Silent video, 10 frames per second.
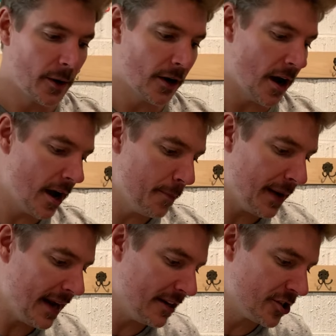We are on
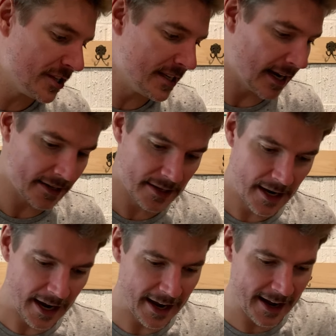page 6.
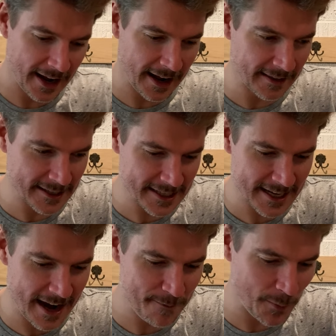Ah, the
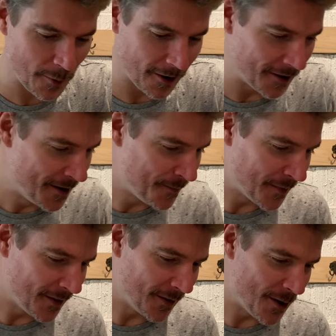skateboard.
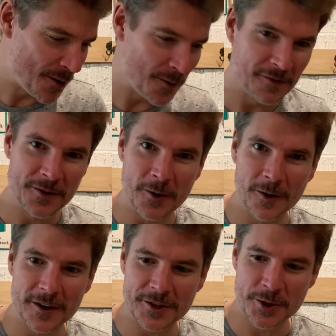Oh, of
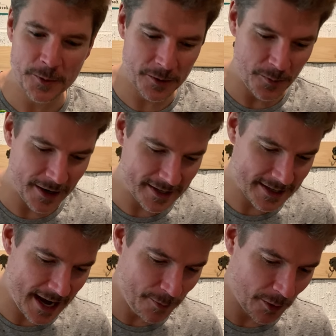course, who wouldn't want a
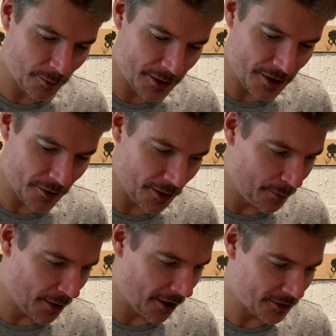skateboard when you go to the
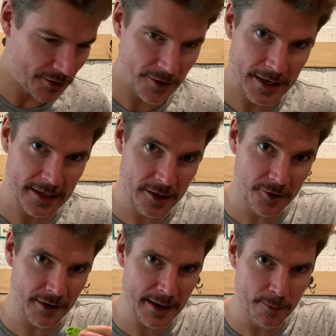park? So you get the
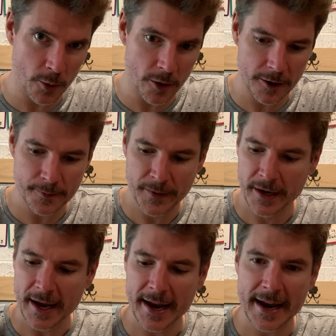green board
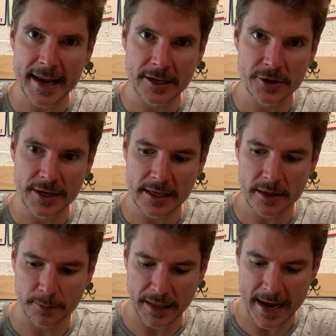and you get the
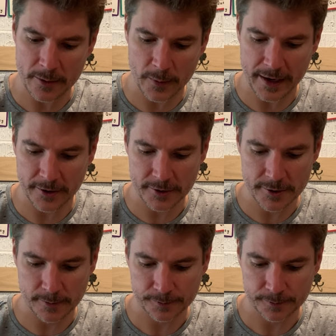black wheels.